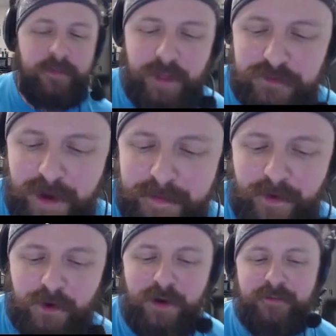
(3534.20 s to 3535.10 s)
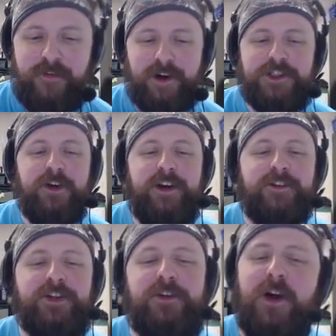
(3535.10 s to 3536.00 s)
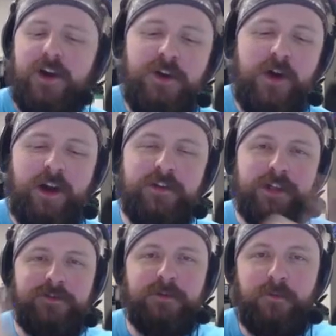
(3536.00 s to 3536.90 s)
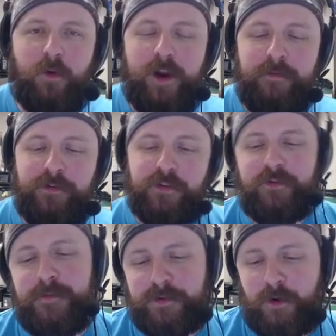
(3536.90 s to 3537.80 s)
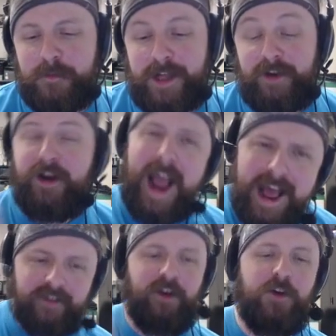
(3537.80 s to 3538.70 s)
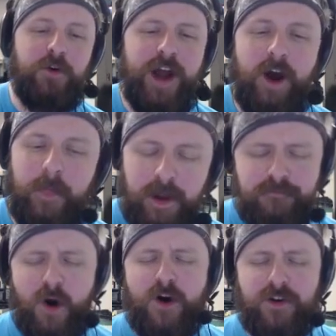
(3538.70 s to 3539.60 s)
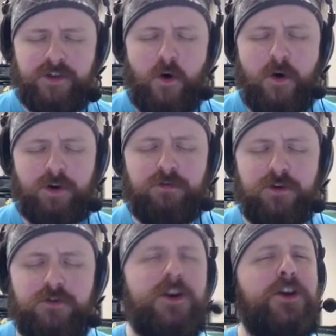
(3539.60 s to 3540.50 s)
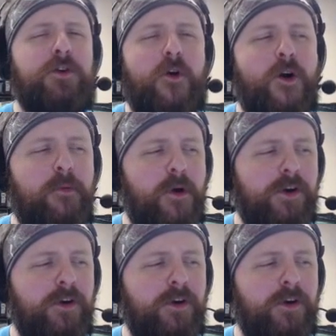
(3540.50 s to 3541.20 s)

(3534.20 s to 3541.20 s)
thanks for grabbing that ore, Crab Fox. You're here too. You got yourself some great music from Mr. Gordon McGladdery, and you are now part of the ore crew. You're an ore boy or